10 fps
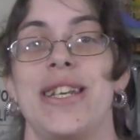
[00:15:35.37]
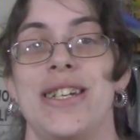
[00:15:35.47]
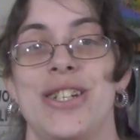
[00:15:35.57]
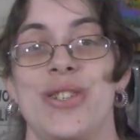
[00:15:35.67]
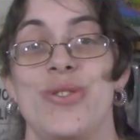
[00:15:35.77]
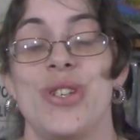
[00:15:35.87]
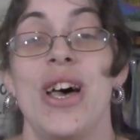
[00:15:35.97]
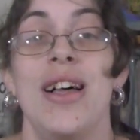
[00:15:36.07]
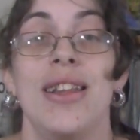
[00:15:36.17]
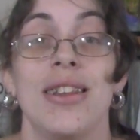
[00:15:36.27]
issues,
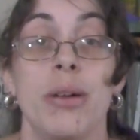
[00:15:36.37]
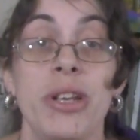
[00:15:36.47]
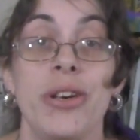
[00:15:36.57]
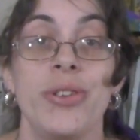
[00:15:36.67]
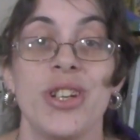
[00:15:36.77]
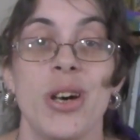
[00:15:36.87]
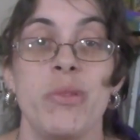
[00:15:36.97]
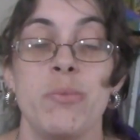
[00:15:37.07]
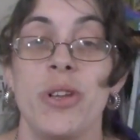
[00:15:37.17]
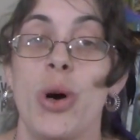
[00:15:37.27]
let me know in the
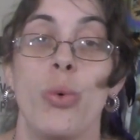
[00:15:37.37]
comments below.